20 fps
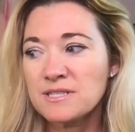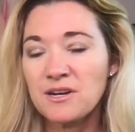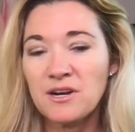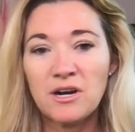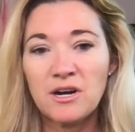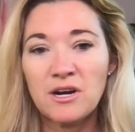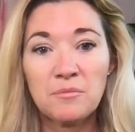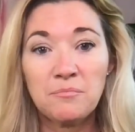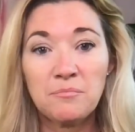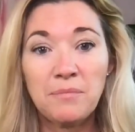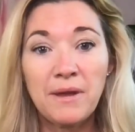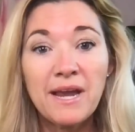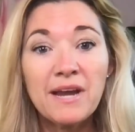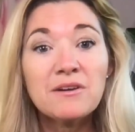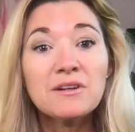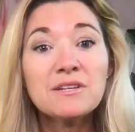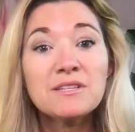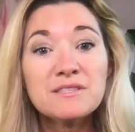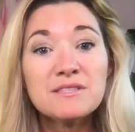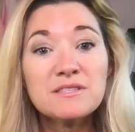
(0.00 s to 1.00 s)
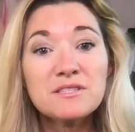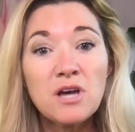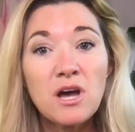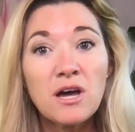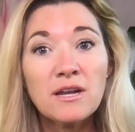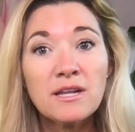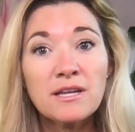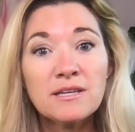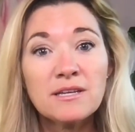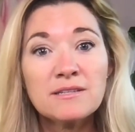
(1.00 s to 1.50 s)
that our parents
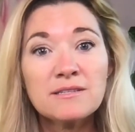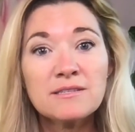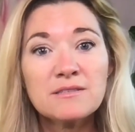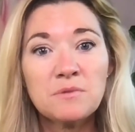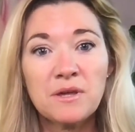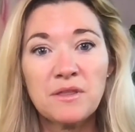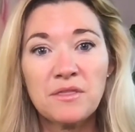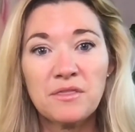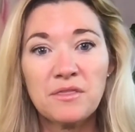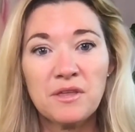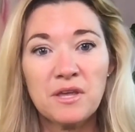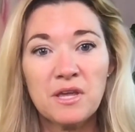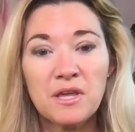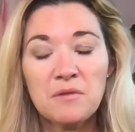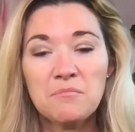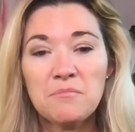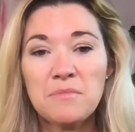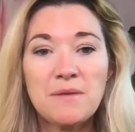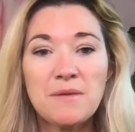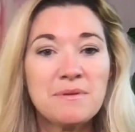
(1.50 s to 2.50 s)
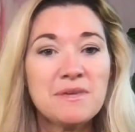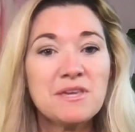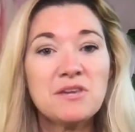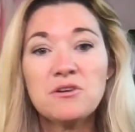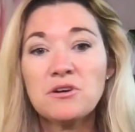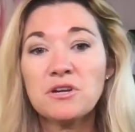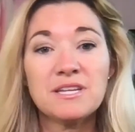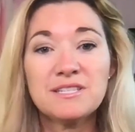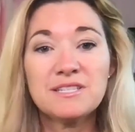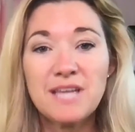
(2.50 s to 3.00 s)
taught us with maybe
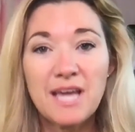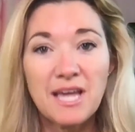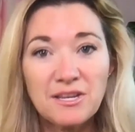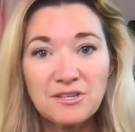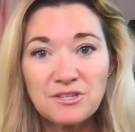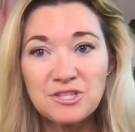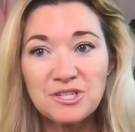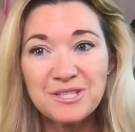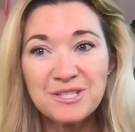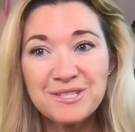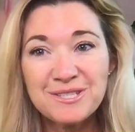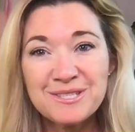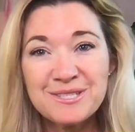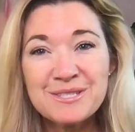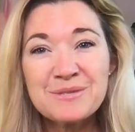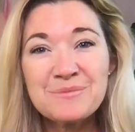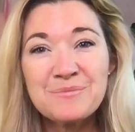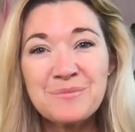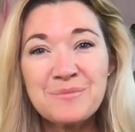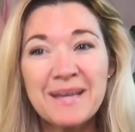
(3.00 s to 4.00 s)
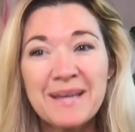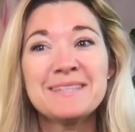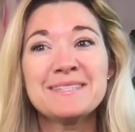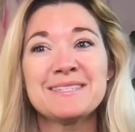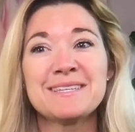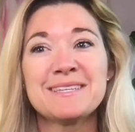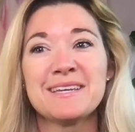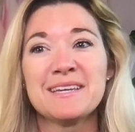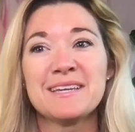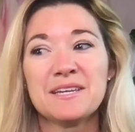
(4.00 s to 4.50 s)
good intentions,
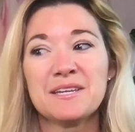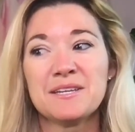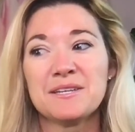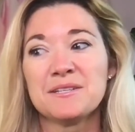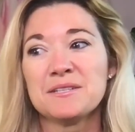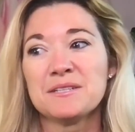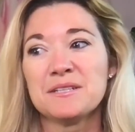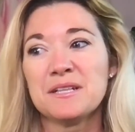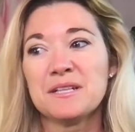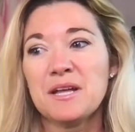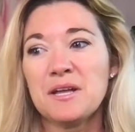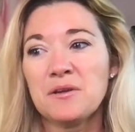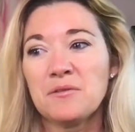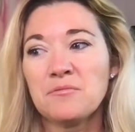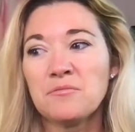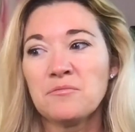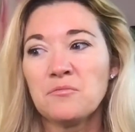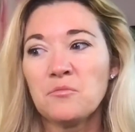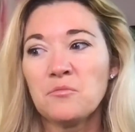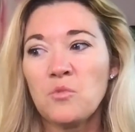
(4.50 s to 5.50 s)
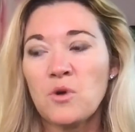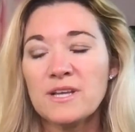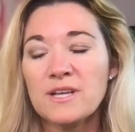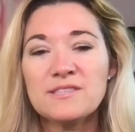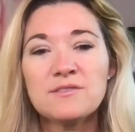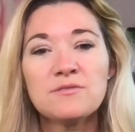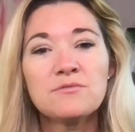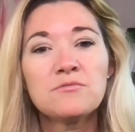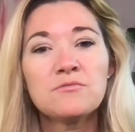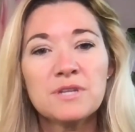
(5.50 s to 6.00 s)
but
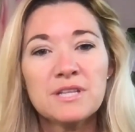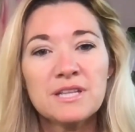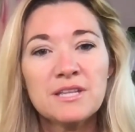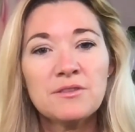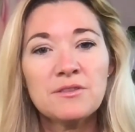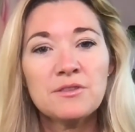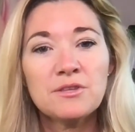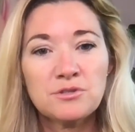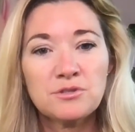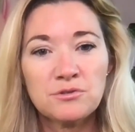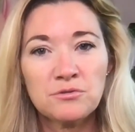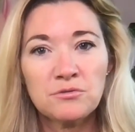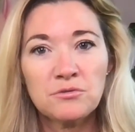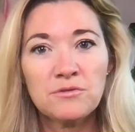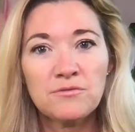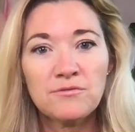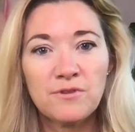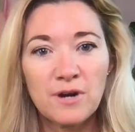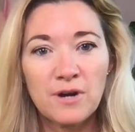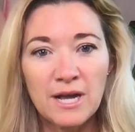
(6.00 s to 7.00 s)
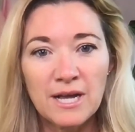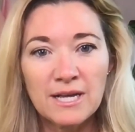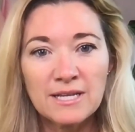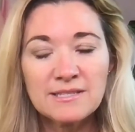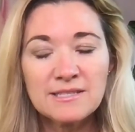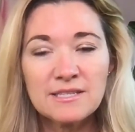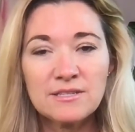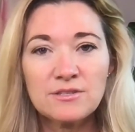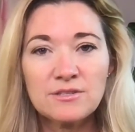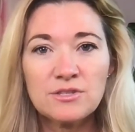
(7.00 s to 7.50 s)
wasn't really the truth for
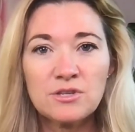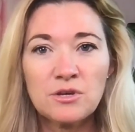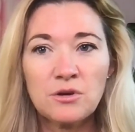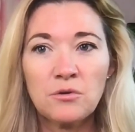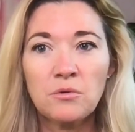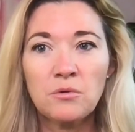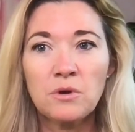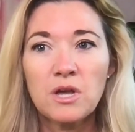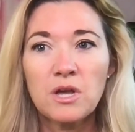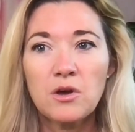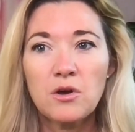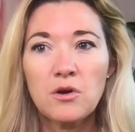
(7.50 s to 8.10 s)
us. And so